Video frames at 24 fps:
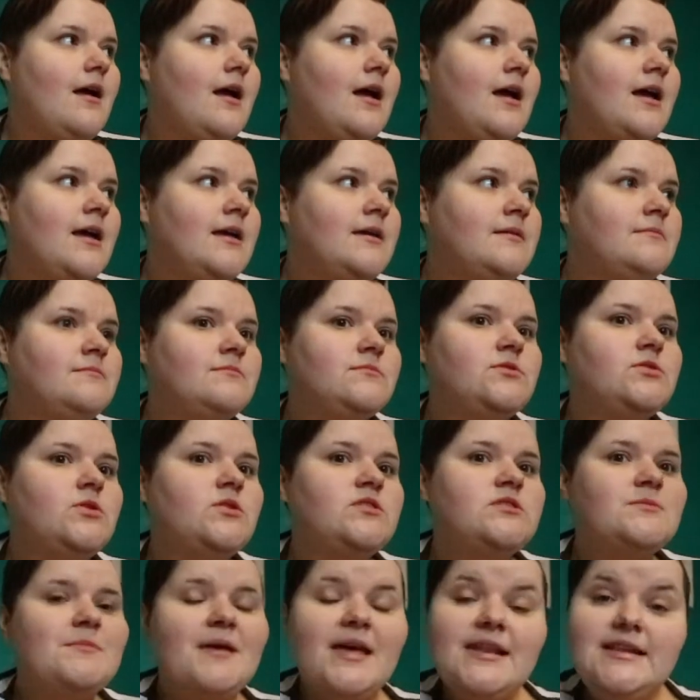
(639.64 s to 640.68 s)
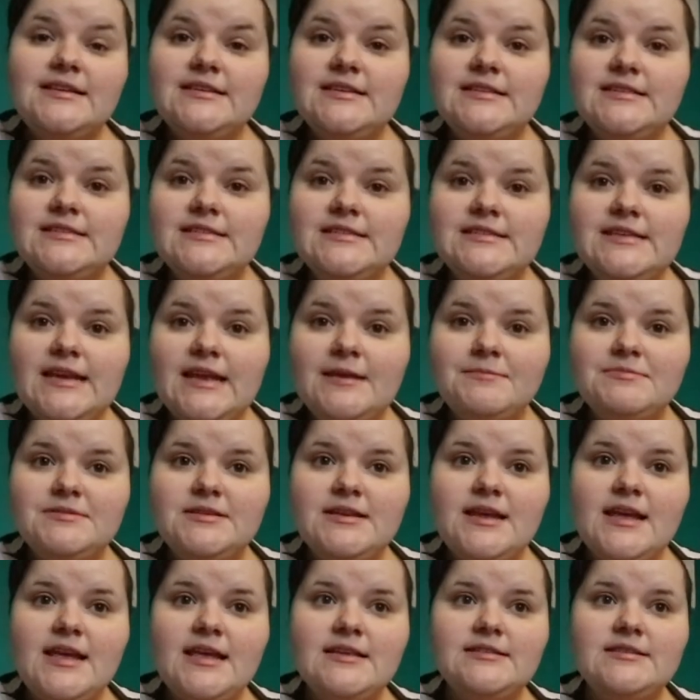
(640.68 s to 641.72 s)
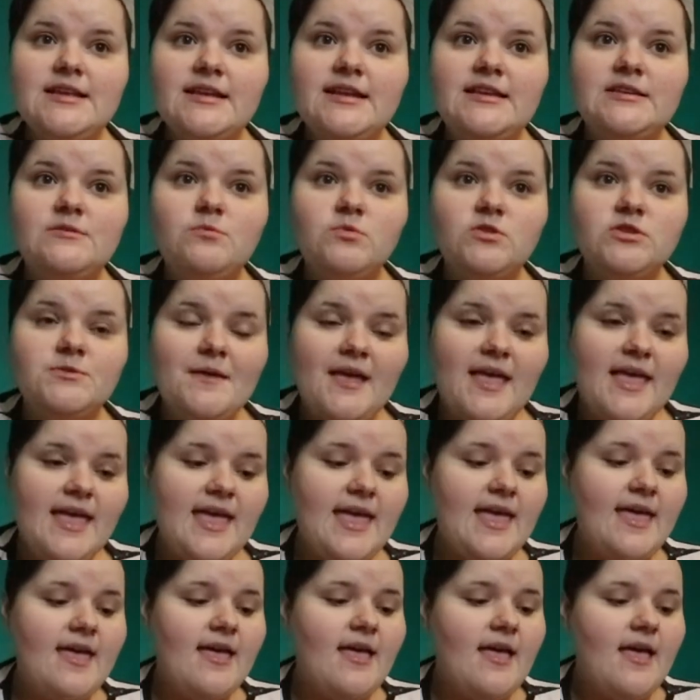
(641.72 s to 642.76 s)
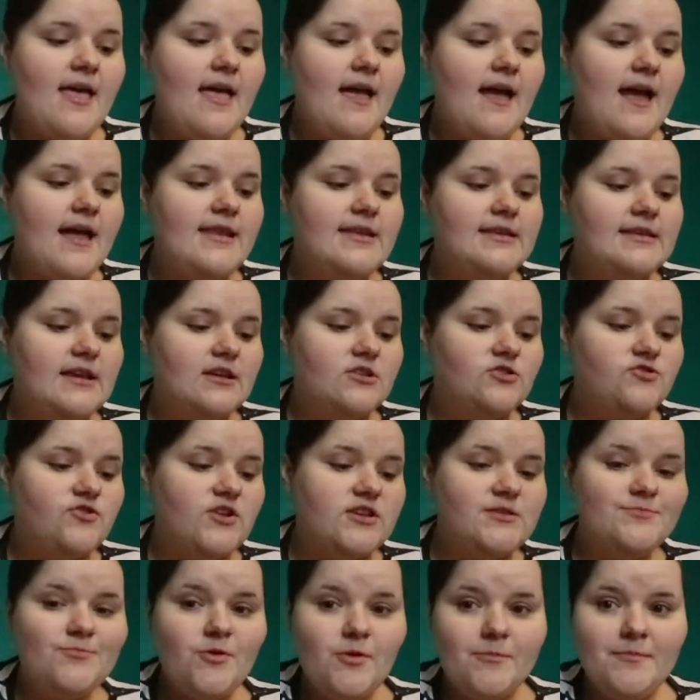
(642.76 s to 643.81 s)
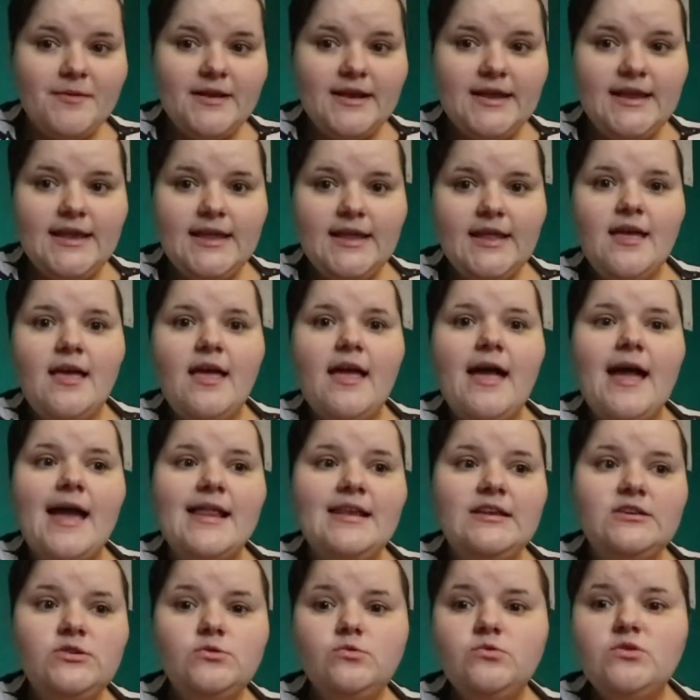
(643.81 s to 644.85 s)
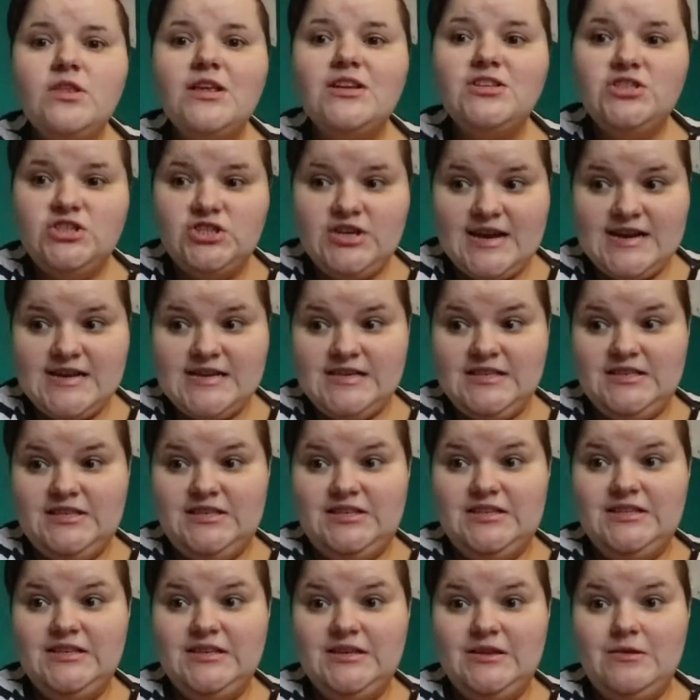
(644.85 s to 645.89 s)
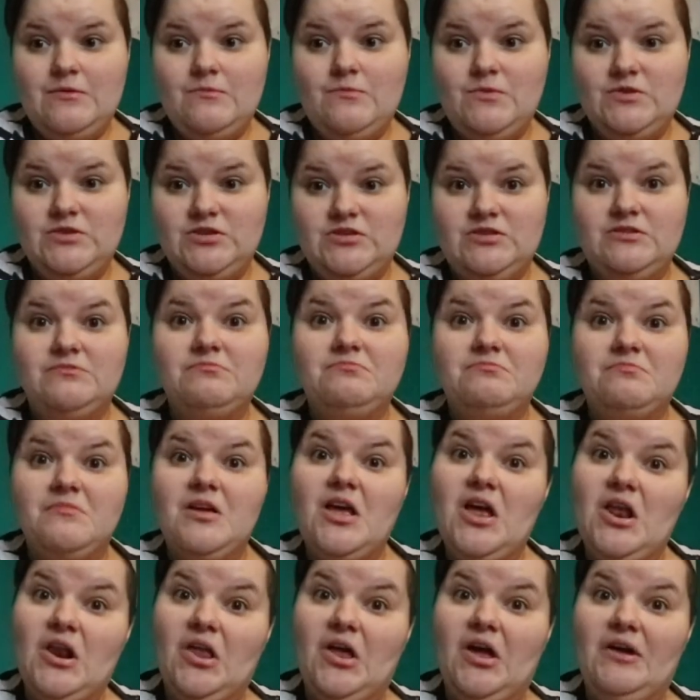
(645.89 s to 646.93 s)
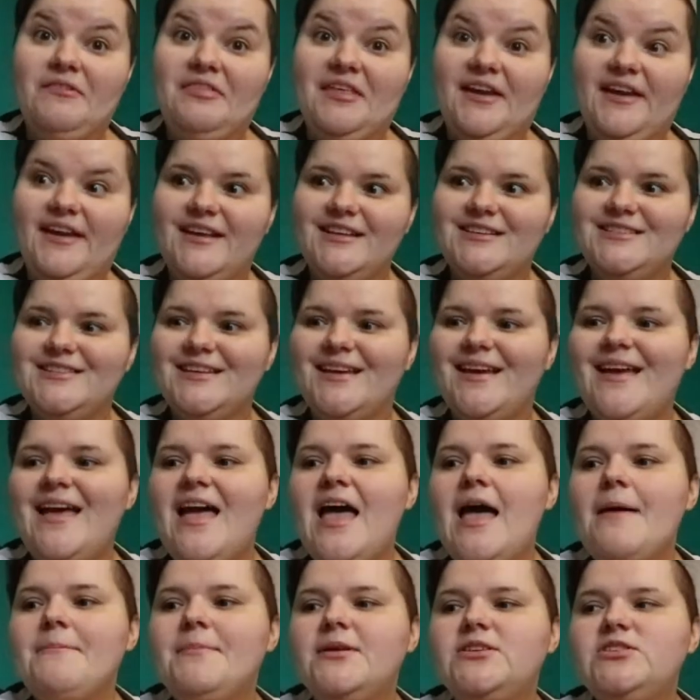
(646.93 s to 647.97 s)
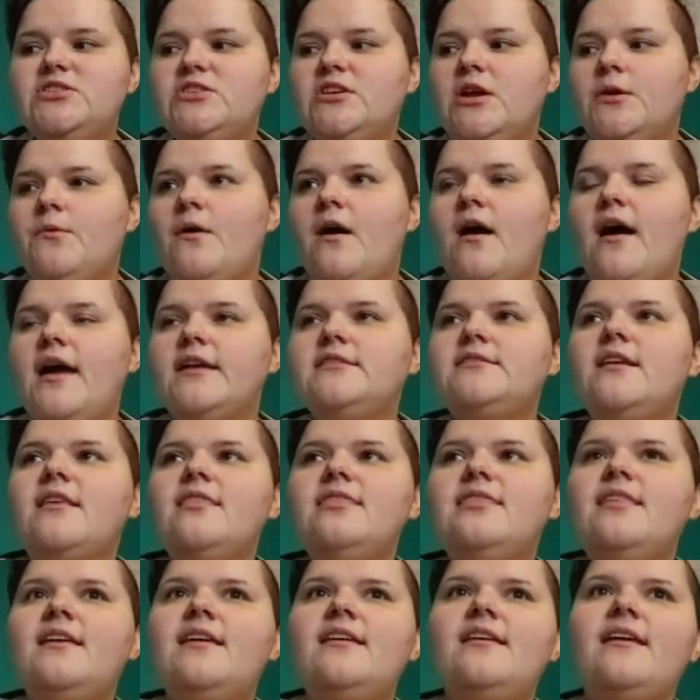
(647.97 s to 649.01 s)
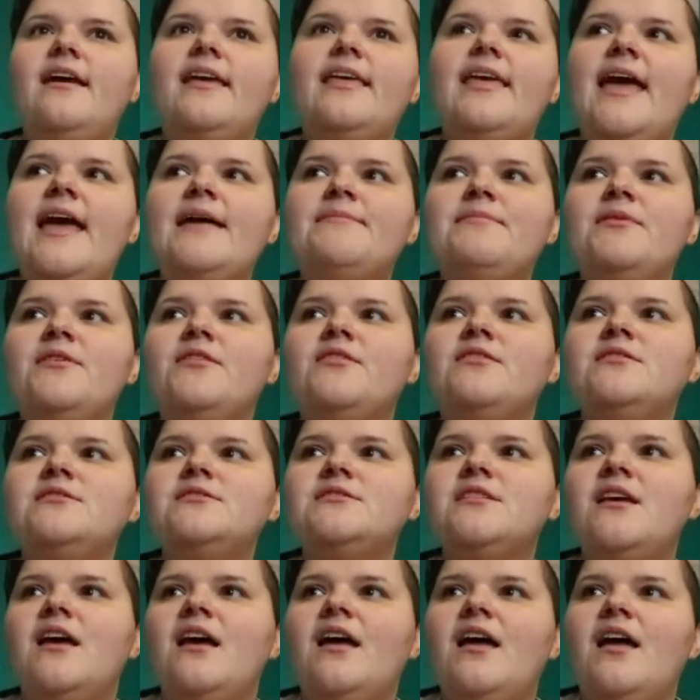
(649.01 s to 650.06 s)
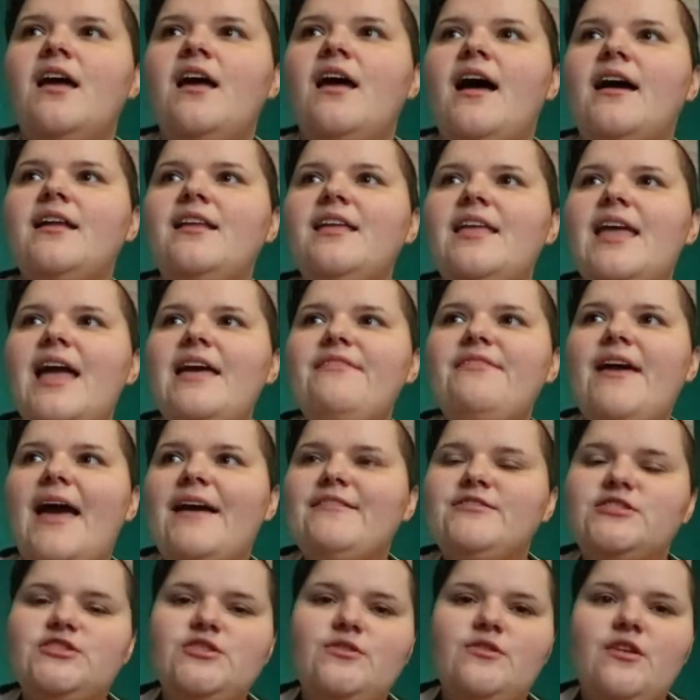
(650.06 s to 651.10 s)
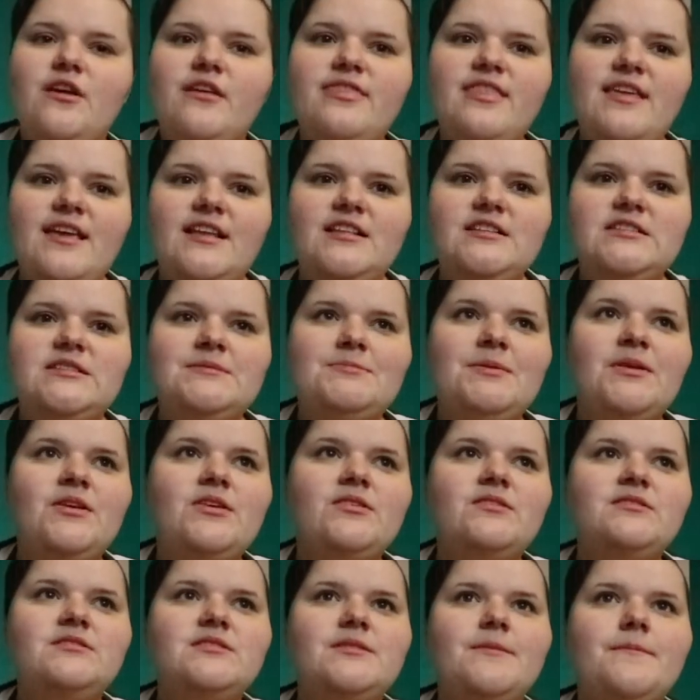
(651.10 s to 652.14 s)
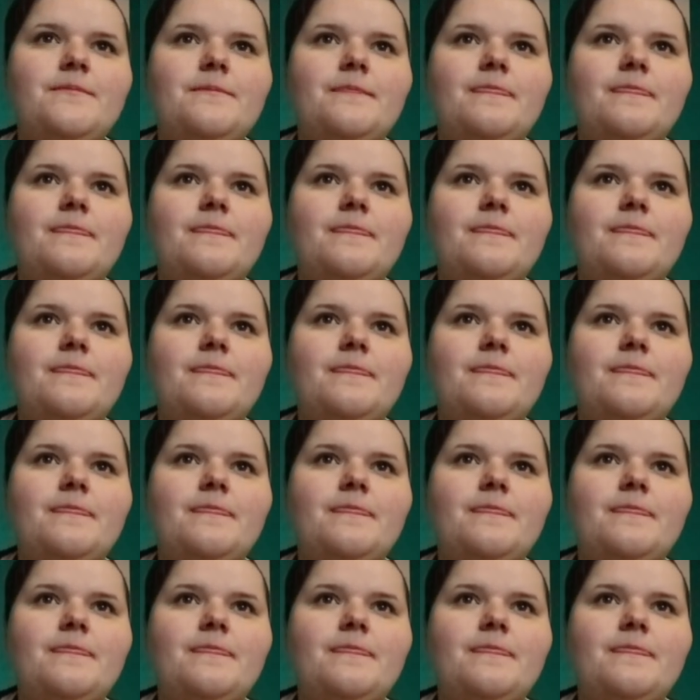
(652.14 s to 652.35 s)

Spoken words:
editing today upstairs. I need to wash my hair. I need to get dressed properly. I need to do all that jazz, which is a lot of things. But you know what? I don't think I care because I don't care if I have to do a lot of things because